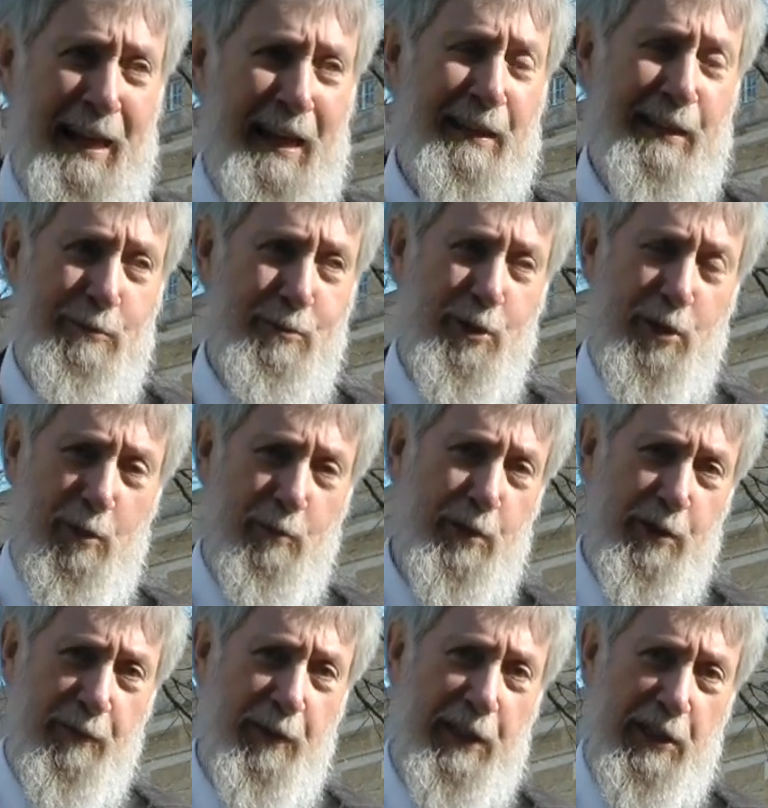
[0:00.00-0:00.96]
And this was
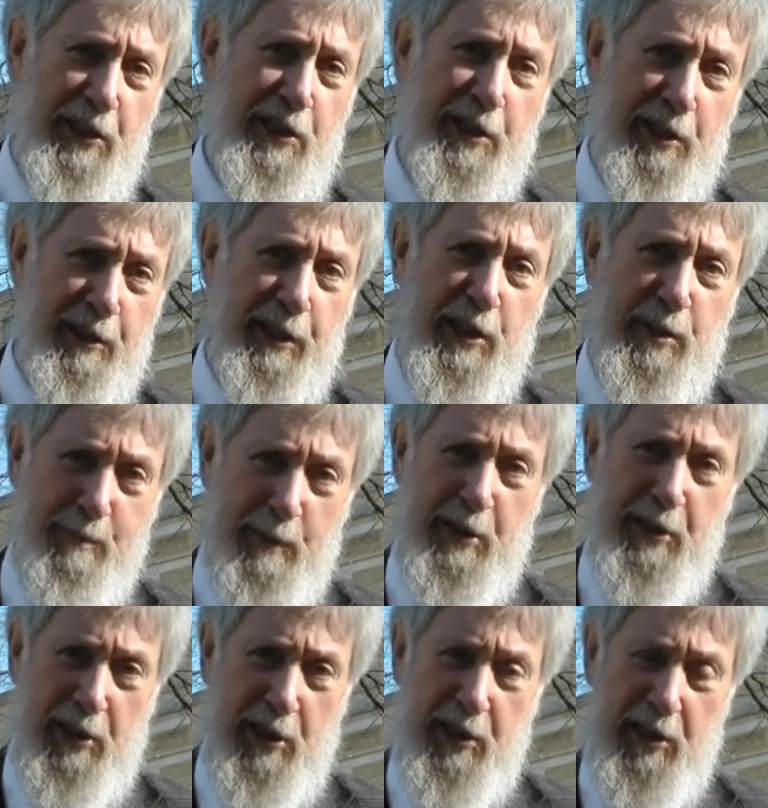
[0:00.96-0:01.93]
always a very serious
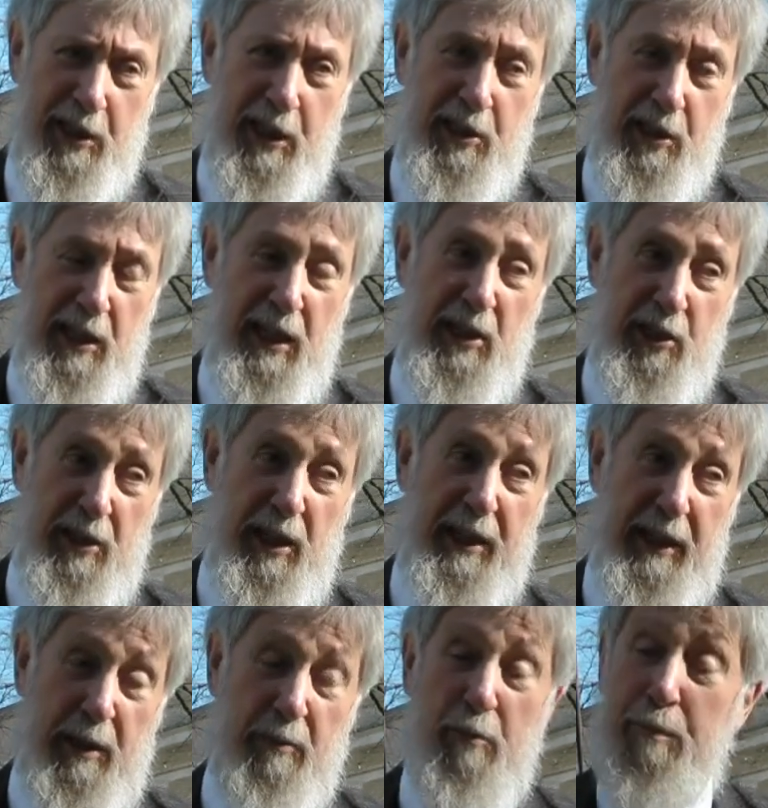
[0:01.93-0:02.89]
business, as, as
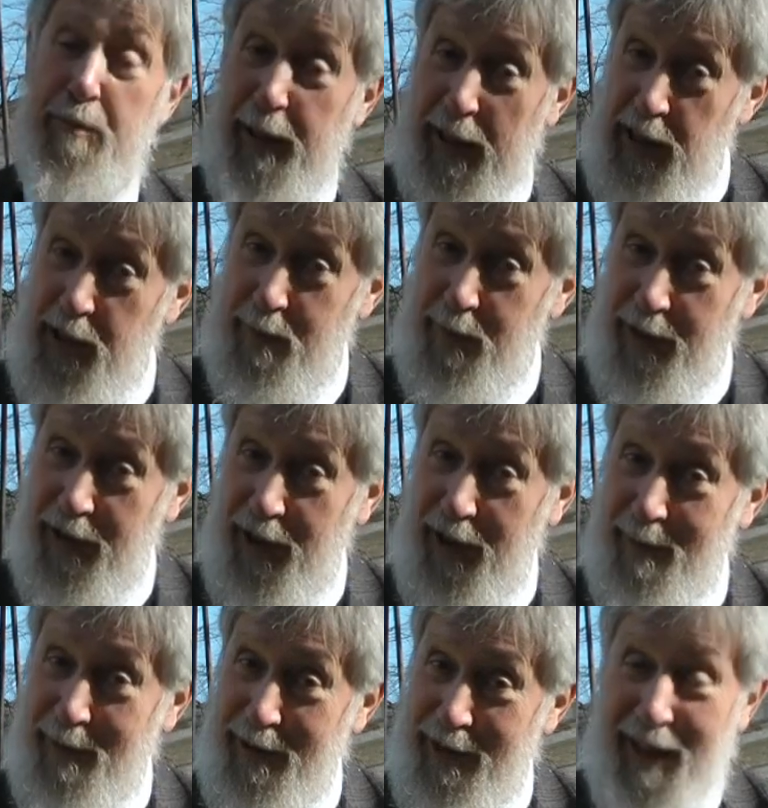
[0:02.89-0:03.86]
getting a replacement
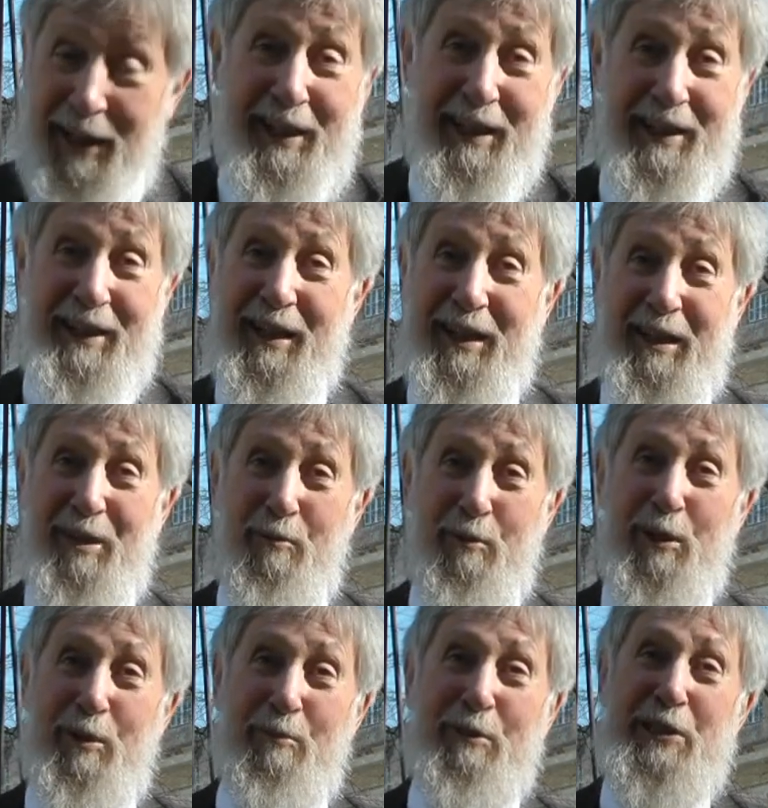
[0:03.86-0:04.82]
hermit uh,
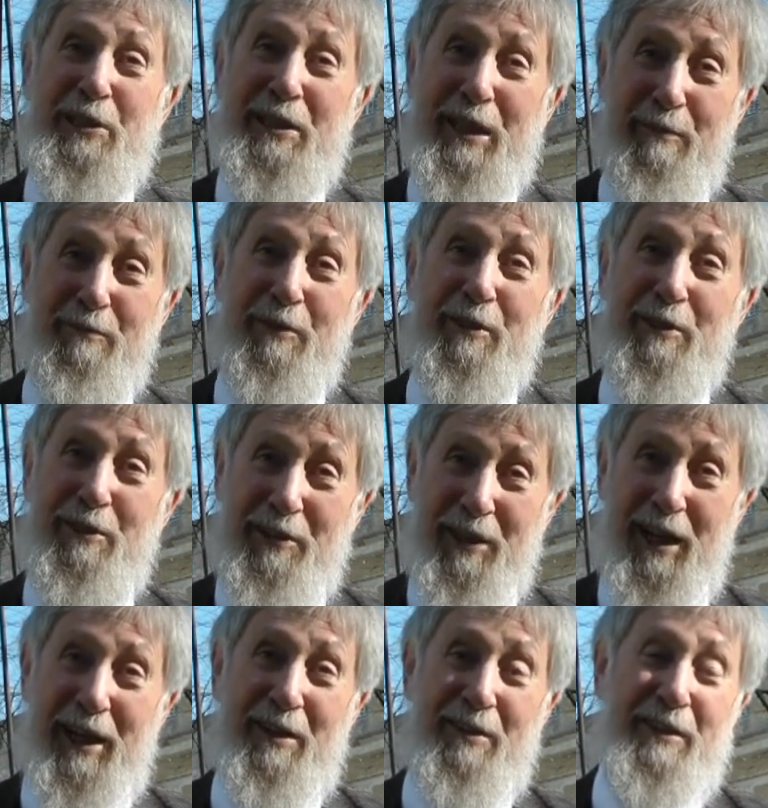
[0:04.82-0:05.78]
was never
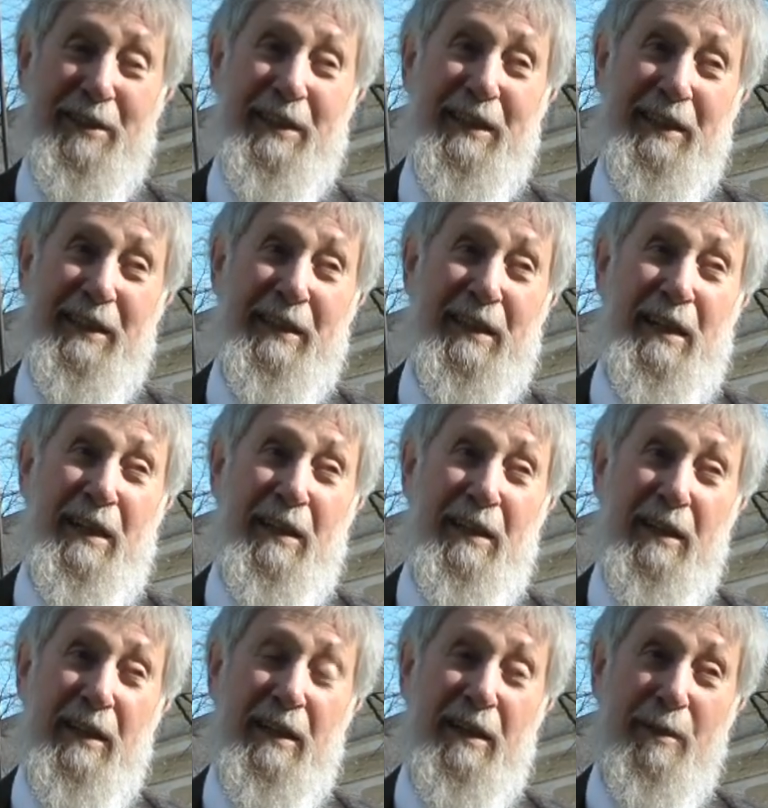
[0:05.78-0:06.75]
entirely
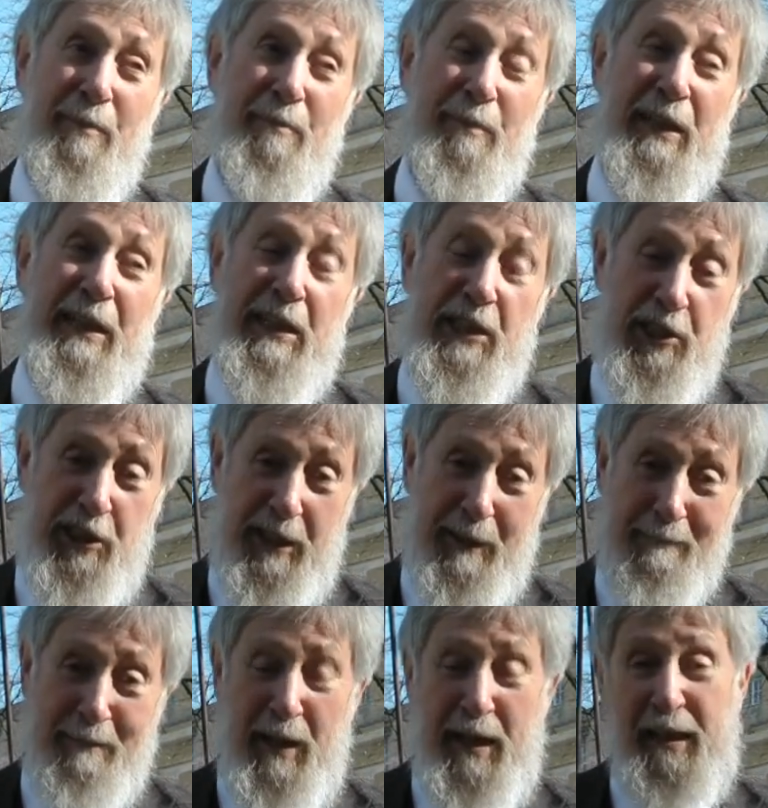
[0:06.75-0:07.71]
um, easy.